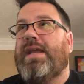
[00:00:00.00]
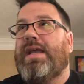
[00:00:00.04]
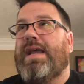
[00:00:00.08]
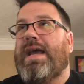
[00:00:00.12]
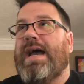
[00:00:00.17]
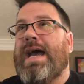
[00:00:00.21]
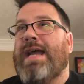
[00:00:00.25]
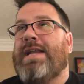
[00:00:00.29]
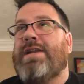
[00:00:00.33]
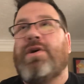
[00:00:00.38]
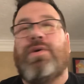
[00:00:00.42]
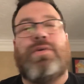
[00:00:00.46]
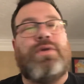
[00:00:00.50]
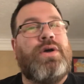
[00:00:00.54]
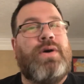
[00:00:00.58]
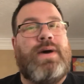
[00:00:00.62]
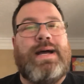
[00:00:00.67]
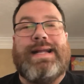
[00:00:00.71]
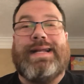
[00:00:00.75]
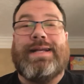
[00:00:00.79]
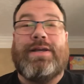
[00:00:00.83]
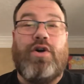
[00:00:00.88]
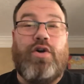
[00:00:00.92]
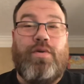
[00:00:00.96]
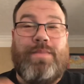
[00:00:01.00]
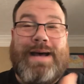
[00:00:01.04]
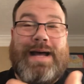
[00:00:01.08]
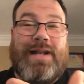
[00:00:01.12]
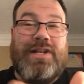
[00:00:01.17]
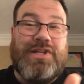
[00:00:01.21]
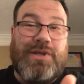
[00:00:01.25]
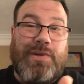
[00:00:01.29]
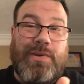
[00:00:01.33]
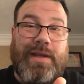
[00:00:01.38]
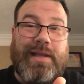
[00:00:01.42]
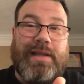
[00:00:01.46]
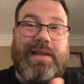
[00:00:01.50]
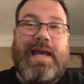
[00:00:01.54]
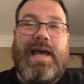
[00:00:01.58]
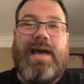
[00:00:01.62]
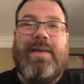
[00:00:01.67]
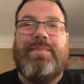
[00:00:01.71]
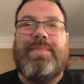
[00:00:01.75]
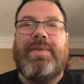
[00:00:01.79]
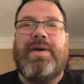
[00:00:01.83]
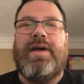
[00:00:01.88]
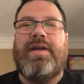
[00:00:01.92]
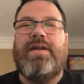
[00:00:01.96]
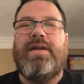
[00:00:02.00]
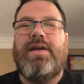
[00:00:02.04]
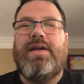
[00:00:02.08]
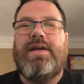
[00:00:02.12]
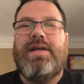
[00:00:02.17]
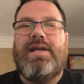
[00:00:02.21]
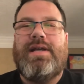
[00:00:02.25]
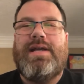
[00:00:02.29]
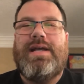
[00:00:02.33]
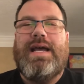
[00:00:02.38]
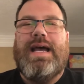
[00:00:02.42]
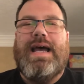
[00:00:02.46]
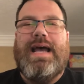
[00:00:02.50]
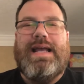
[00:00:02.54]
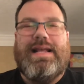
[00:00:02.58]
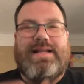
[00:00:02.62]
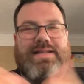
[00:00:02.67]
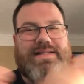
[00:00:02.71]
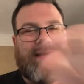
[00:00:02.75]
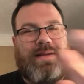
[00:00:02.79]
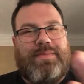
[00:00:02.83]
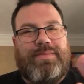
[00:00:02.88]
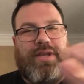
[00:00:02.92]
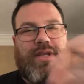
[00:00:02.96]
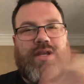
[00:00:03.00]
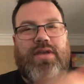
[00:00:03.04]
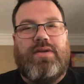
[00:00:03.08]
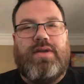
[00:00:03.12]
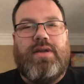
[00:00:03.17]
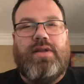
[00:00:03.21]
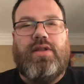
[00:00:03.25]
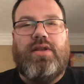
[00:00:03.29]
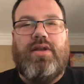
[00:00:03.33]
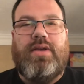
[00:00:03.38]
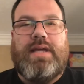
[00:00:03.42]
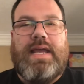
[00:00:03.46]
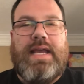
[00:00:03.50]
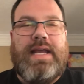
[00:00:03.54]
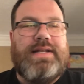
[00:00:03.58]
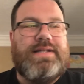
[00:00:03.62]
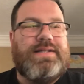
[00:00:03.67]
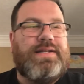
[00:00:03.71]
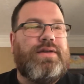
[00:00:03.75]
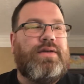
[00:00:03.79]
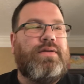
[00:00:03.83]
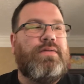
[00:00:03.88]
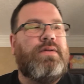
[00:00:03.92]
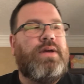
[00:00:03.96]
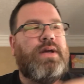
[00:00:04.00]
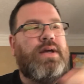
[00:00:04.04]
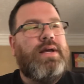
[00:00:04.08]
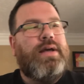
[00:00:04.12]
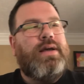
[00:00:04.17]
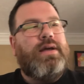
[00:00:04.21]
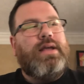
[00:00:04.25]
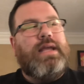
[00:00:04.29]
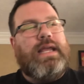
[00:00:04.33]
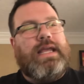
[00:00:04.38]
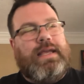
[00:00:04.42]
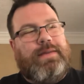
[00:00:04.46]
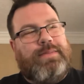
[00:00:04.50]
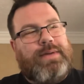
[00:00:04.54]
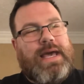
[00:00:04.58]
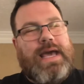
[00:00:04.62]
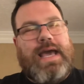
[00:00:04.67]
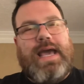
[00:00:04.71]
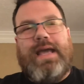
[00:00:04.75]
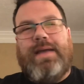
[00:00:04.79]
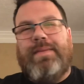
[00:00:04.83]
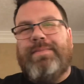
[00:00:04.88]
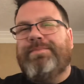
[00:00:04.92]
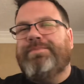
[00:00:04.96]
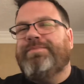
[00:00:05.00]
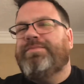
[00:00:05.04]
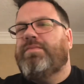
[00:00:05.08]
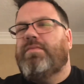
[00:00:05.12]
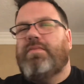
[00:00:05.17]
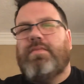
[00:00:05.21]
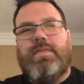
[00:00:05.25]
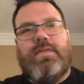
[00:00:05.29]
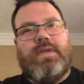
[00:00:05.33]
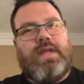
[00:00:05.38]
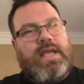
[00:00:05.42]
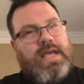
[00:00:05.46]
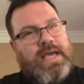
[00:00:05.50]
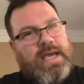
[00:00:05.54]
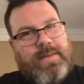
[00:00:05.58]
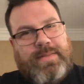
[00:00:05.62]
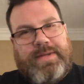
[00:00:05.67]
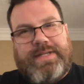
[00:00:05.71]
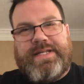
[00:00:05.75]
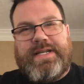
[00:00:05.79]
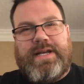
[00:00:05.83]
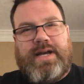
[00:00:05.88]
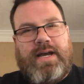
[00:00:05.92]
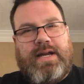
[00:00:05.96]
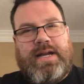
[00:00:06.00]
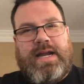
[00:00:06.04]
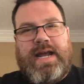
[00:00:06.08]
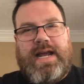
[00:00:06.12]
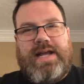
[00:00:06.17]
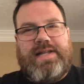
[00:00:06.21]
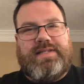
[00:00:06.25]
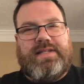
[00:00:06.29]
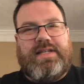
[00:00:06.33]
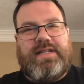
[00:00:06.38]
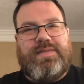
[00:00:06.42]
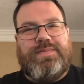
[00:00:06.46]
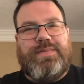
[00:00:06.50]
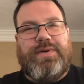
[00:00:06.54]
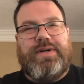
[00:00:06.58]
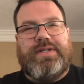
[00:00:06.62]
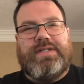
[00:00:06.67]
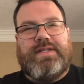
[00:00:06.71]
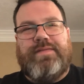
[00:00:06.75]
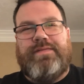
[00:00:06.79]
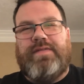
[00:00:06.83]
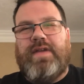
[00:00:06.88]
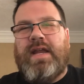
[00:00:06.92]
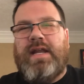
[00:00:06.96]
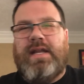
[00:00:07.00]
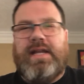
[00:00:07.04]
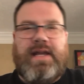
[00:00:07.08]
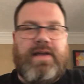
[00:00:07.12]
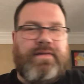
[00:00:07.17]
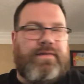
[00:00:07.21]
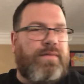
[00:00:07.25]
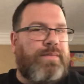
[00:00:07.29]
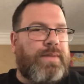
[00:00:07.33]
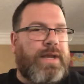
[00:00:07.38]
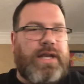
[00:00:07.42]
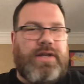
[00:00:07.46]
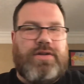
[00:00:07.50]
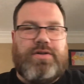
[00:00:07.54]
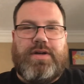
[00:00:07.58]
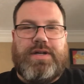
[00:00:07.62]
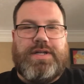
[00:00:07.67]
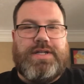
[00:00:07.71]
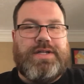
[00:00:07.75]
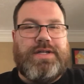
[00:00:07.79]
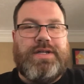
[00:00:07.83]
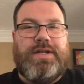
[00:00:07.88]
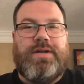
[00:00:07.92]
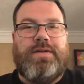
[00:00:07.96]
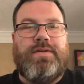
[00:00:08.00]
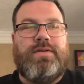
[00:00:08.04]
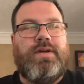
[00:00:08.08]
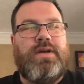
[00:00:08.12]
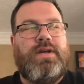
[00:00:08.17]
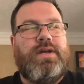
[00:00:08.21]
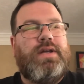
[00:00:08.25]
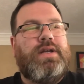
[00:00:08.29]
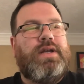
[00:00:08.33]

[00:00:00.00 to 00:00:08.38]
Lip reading: I don't know how to go about doing that, but it's something you can look into. eBay, Amazon has these books if any of them interest you.